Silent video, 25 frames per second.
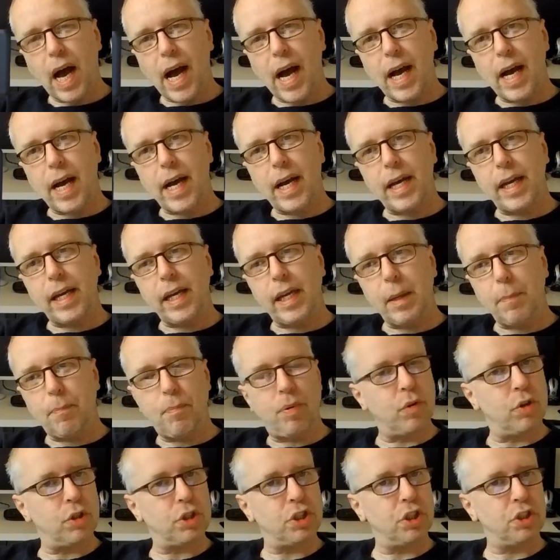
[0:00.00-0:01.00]
I
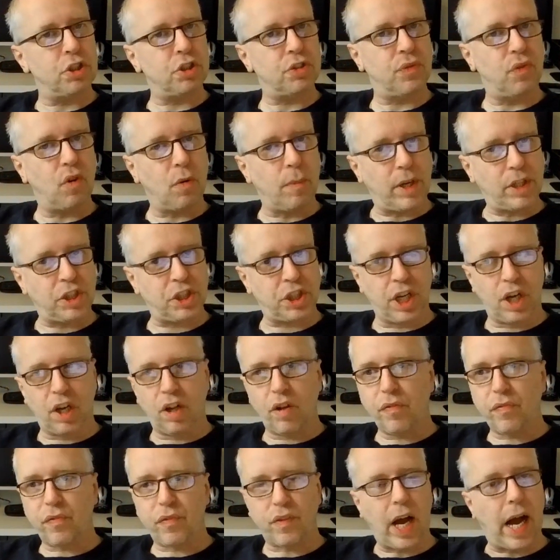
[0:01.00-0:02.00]
purchased for
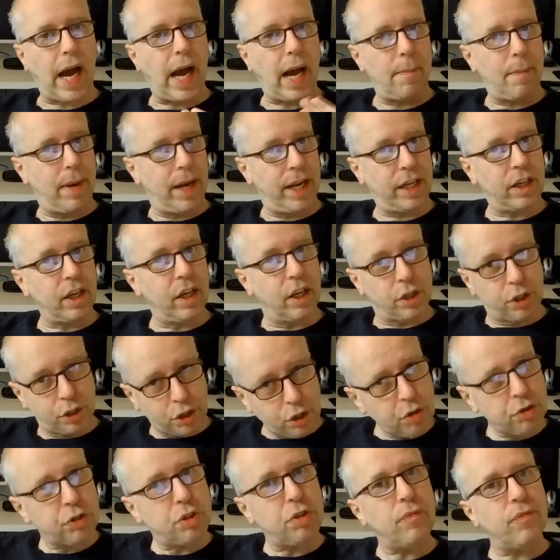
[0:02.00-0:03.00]
myself. I make
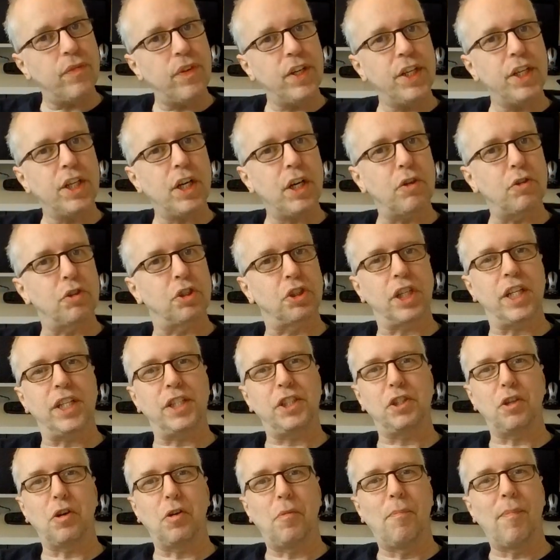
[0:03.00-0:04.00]
YouTube videos,
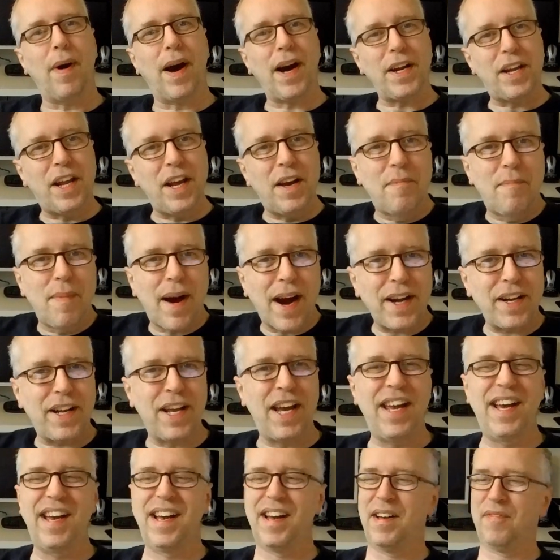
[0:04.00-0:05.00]
as you might might
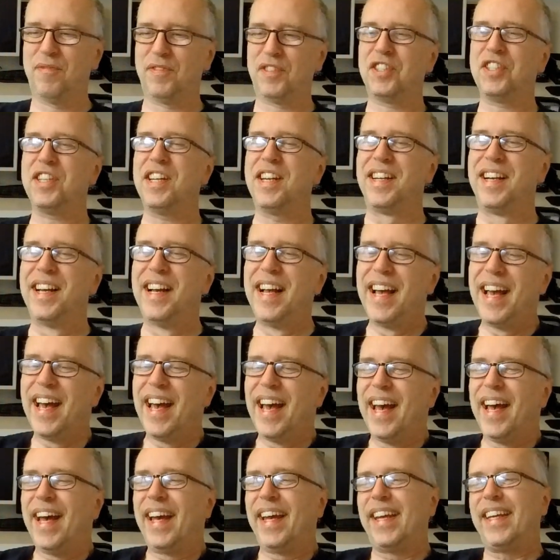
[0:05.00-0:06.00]
have seen.
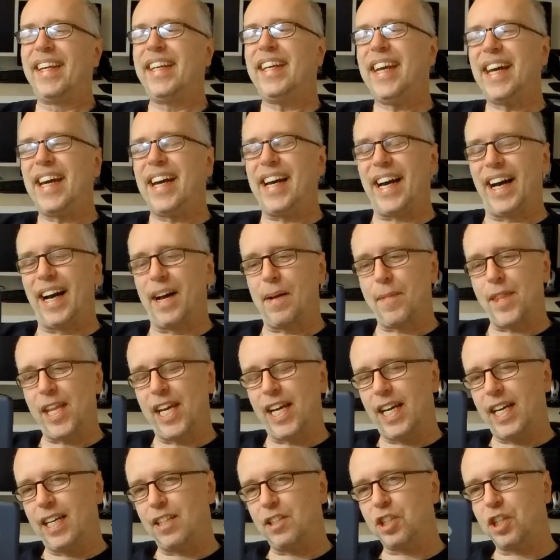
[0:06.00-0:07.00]
Yeah,
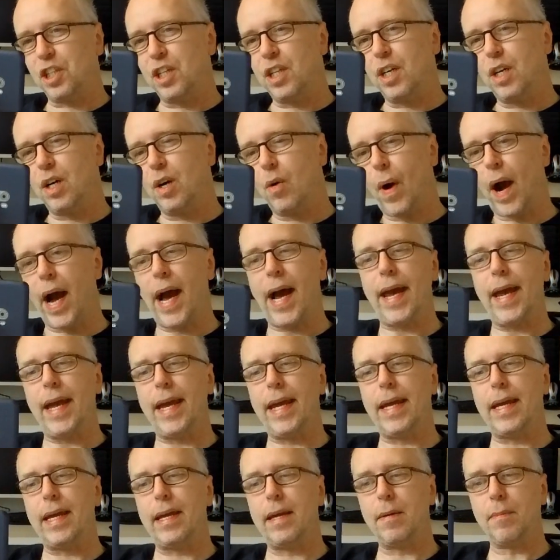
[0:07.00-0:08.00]
uh, so
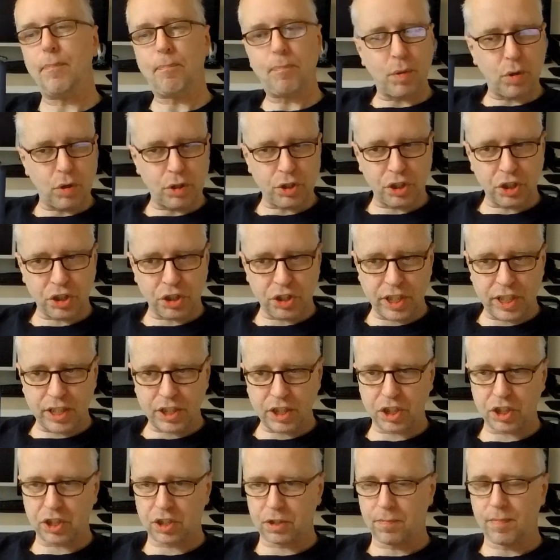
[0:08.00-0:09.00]
I purchased
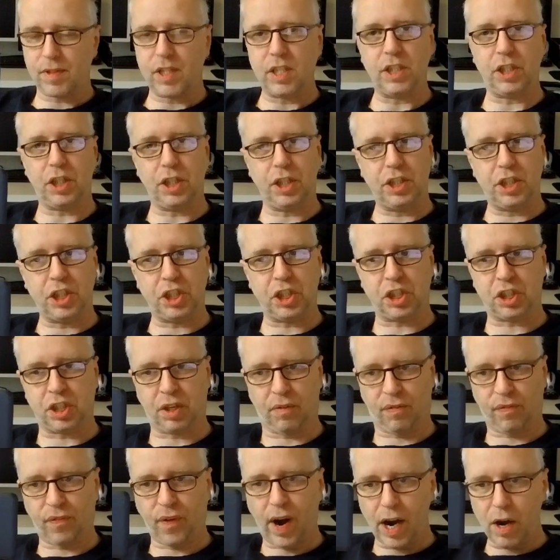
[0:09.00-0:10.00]
this. This, this is
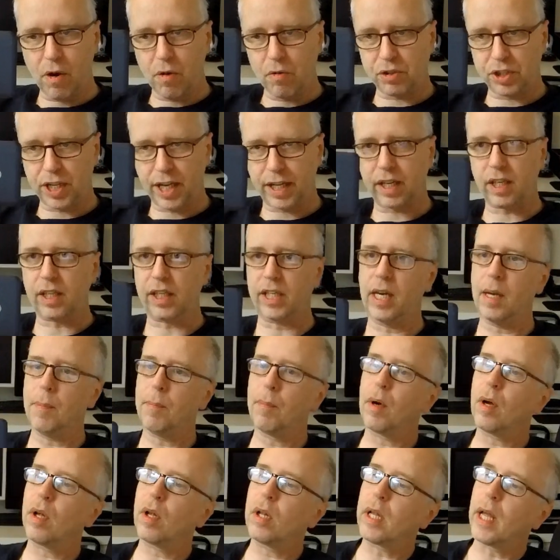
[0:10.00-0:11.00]
a Feiyu Tech
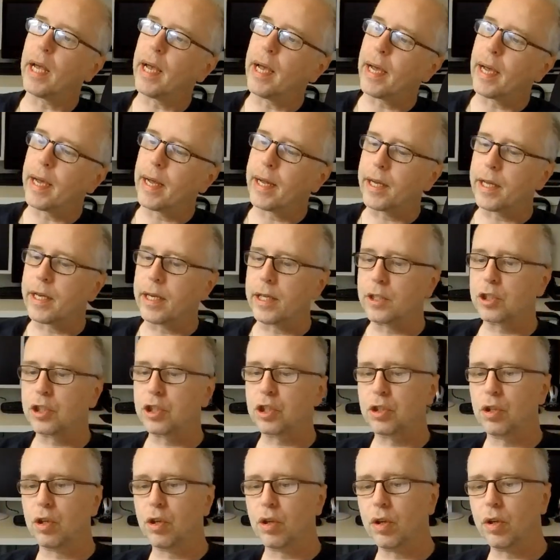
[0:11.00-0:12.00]
gimbal, and it's
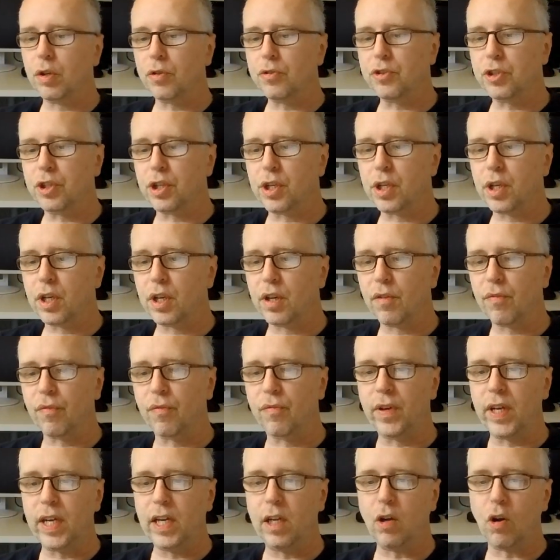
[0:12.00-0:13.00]
called the uh,
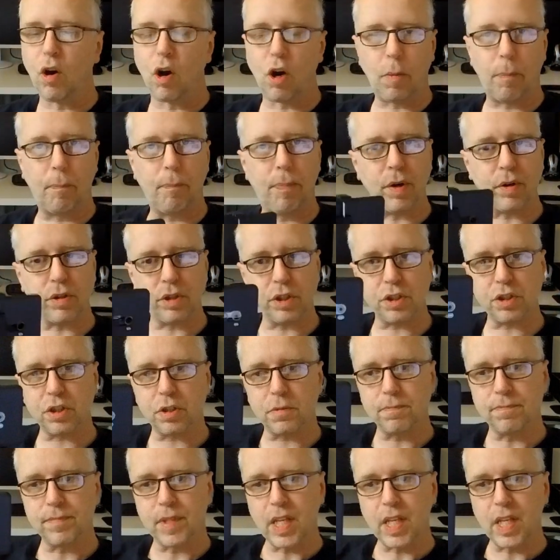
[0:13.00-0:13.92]
Vlog Pocket.